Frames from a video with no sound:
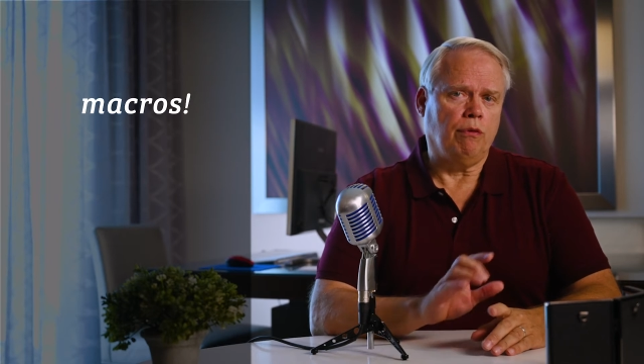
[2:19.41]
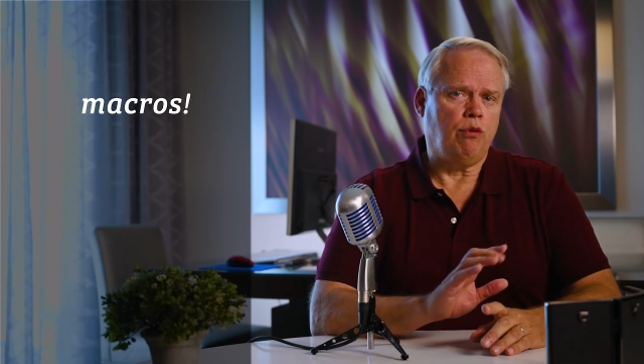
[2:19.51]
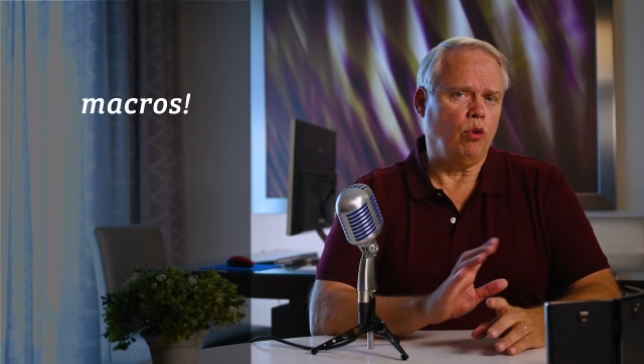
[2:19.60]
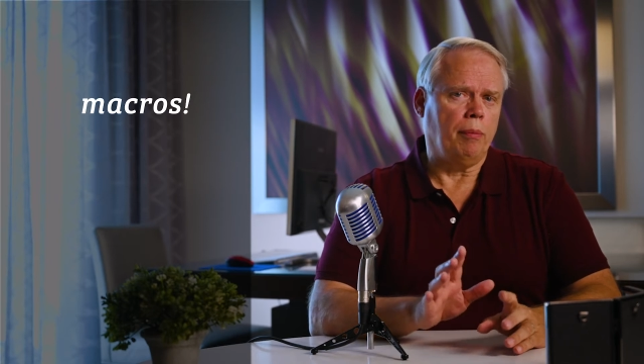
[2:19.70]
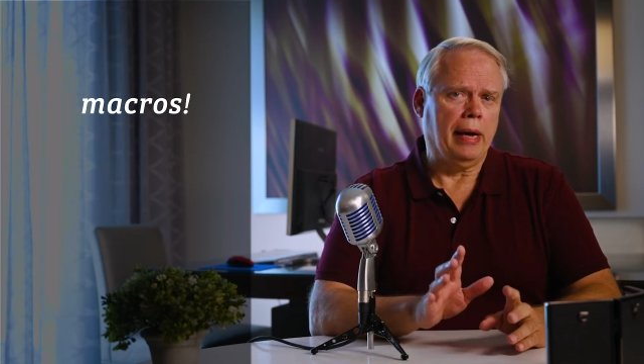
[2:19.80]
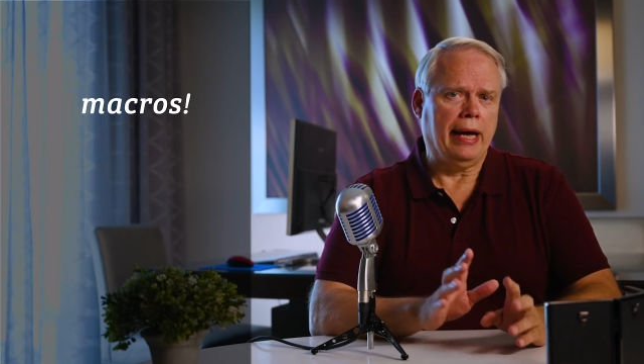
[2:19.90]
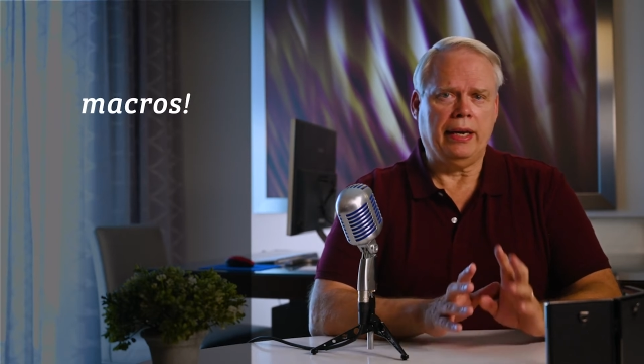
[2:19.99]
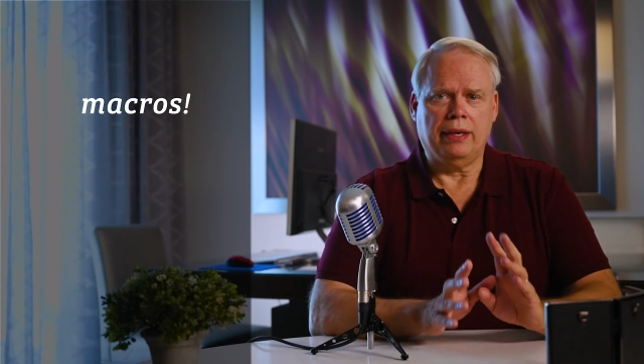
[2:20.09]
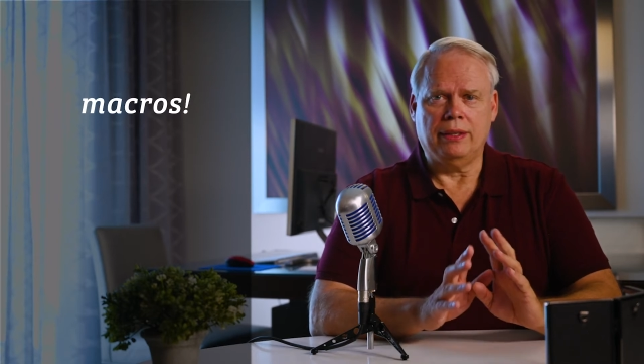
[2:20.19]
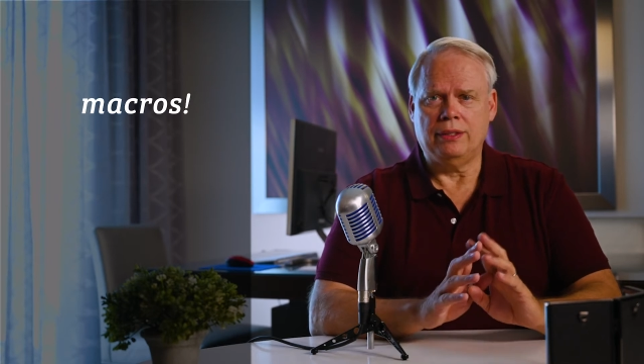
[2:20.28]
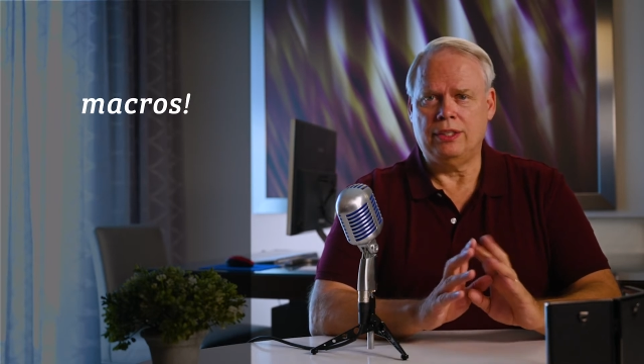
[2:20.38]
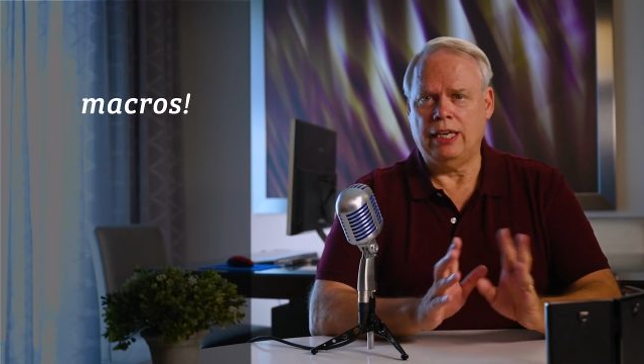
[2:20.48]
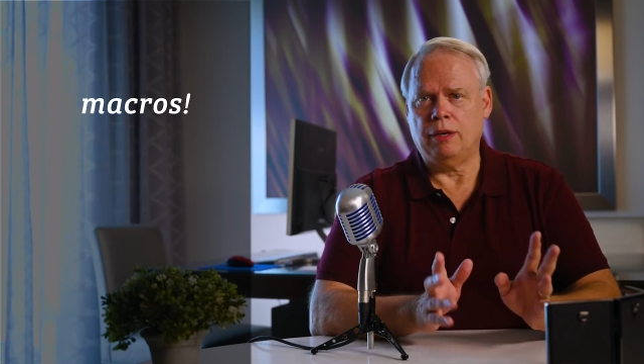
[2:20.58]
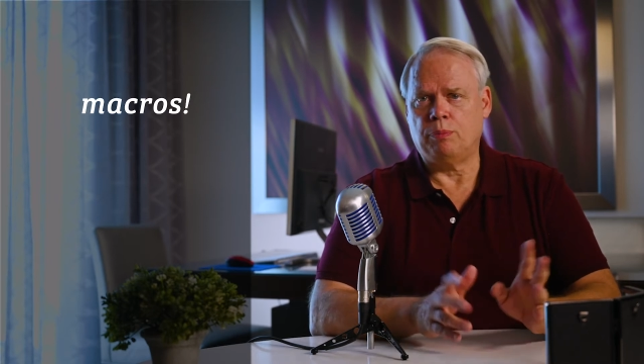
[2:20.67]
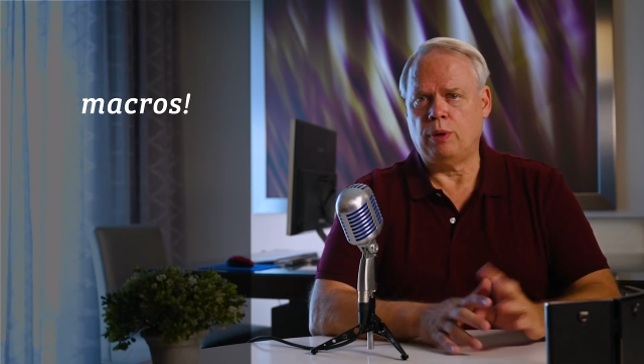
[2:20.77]
formatting, and
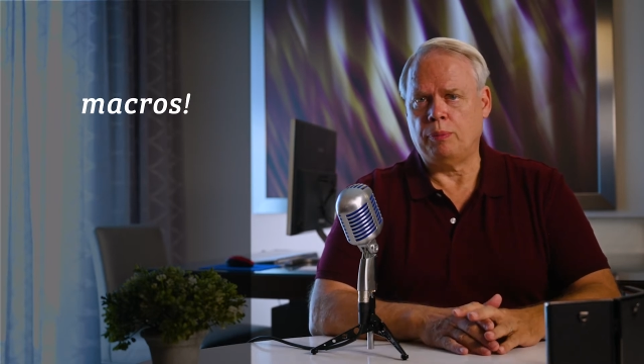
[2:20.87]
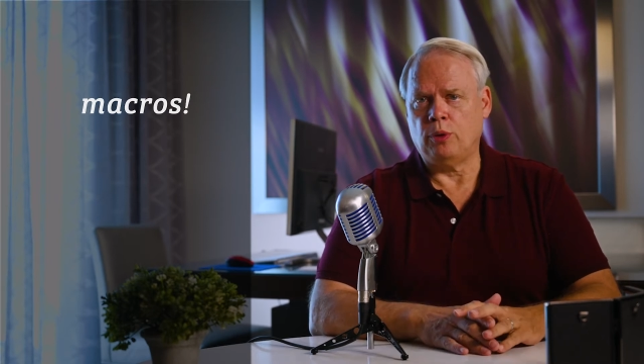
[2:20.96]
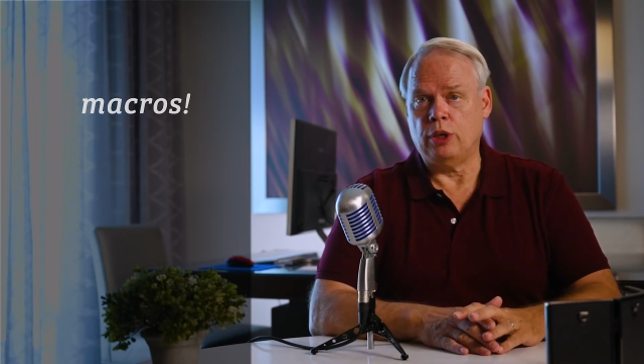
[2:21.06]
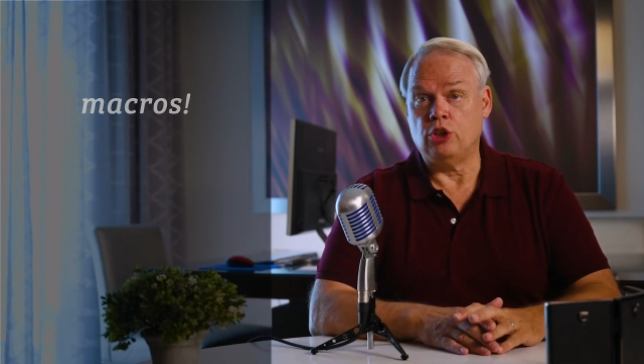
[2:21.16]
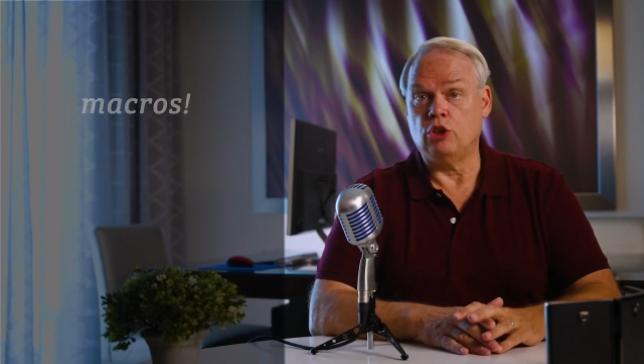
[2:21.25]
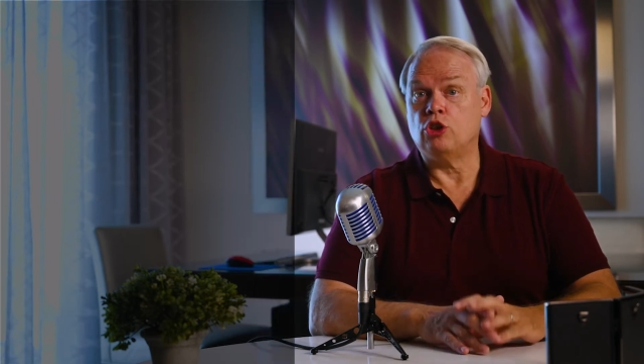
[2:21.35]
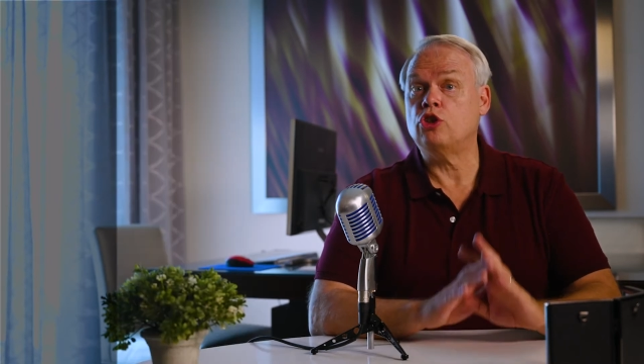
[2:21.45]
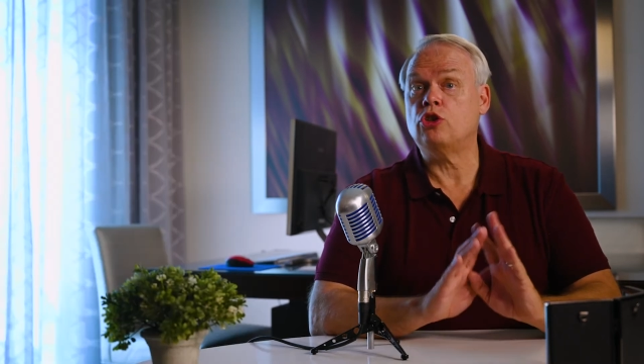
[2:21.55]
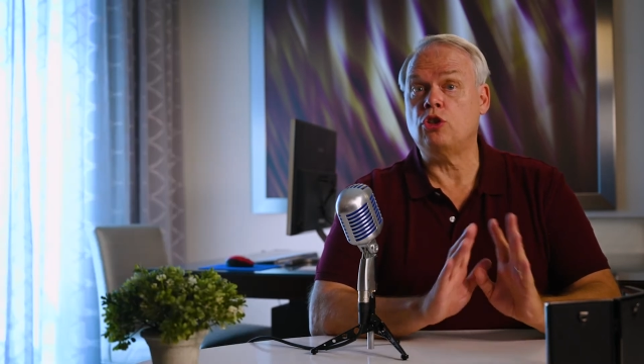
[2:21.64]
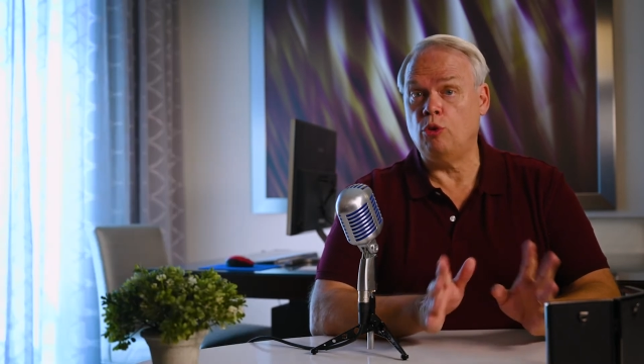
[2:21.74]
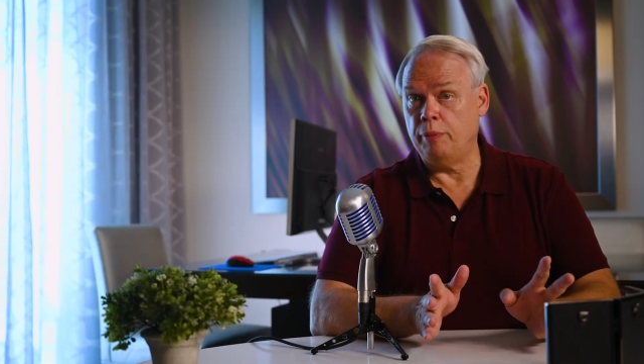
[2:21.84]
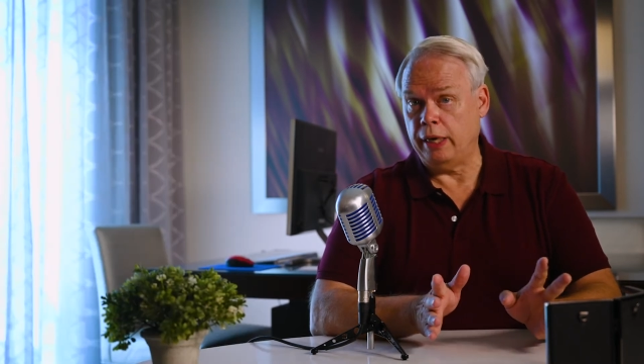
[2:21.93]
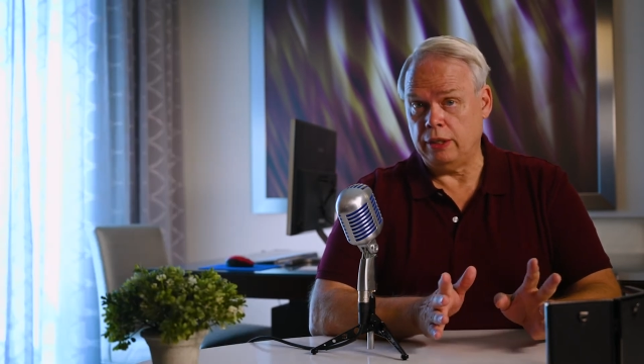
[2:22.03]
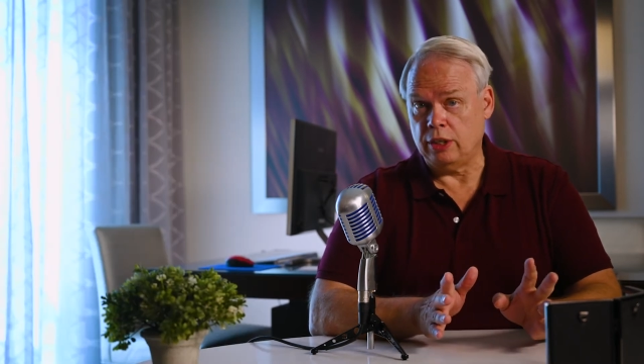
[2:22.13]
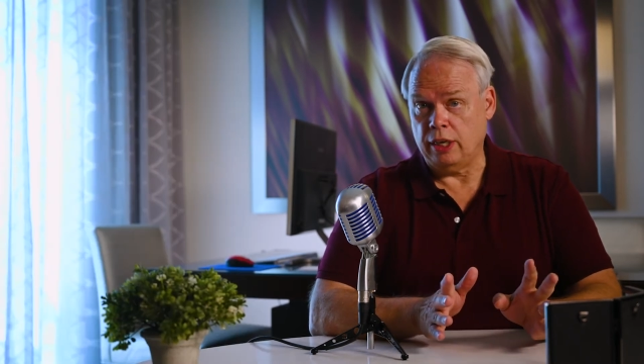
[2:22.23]
data preparation so
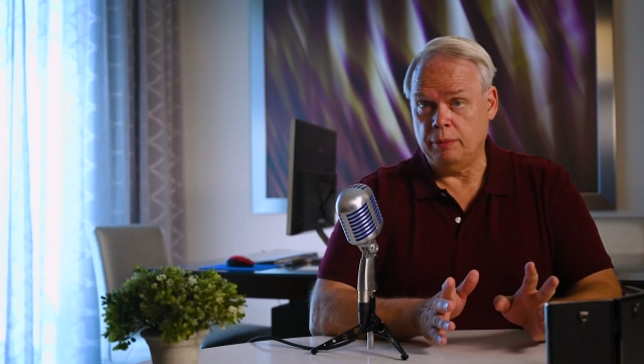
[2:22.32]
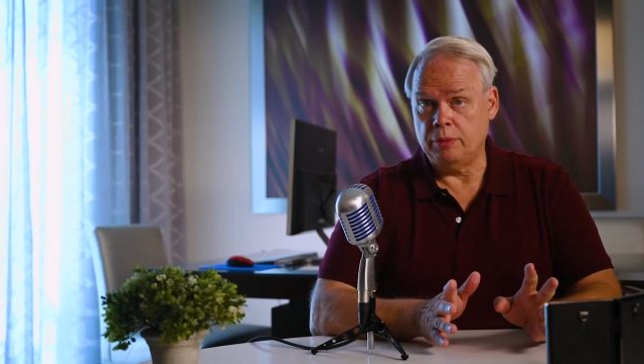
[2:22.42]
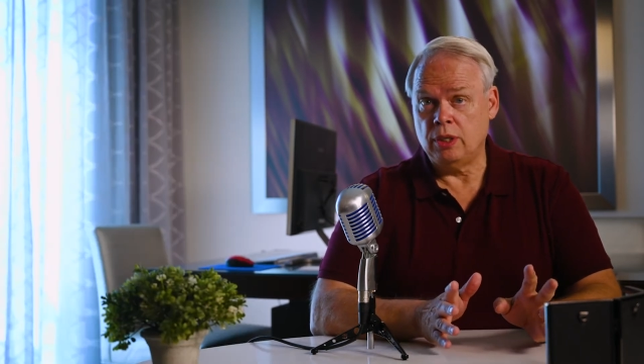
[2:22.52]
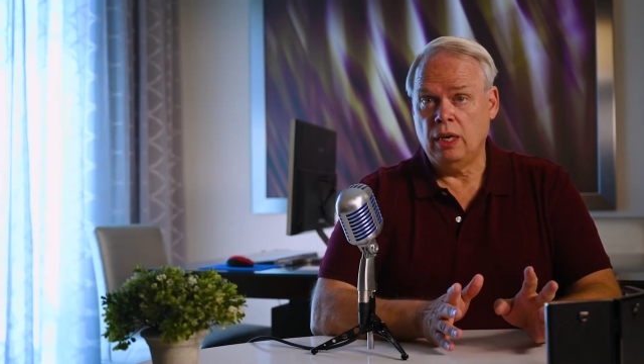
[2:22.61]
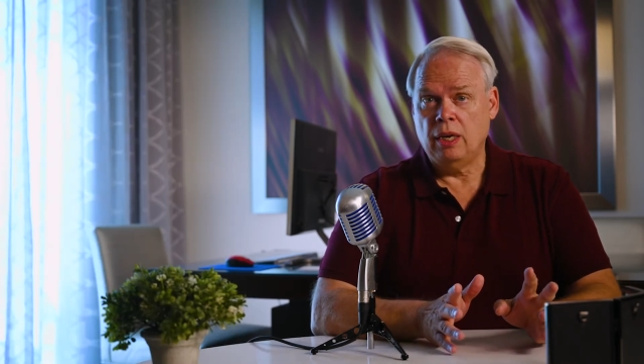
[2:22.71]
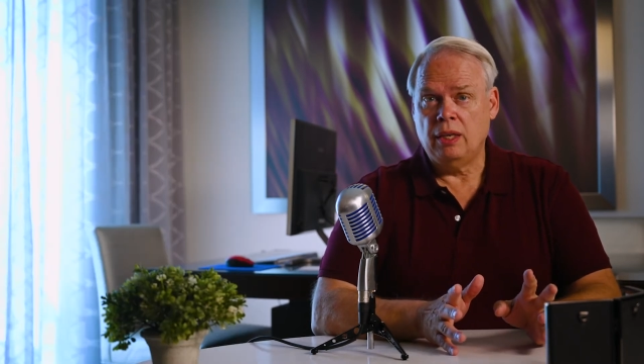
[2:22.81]
many times